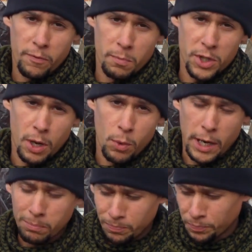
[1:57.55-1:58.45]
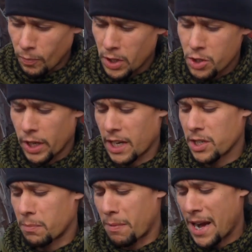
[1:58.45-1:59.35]
from somewhere. And so, like I
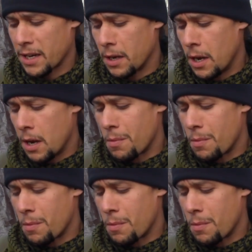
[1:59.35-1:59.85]
said, my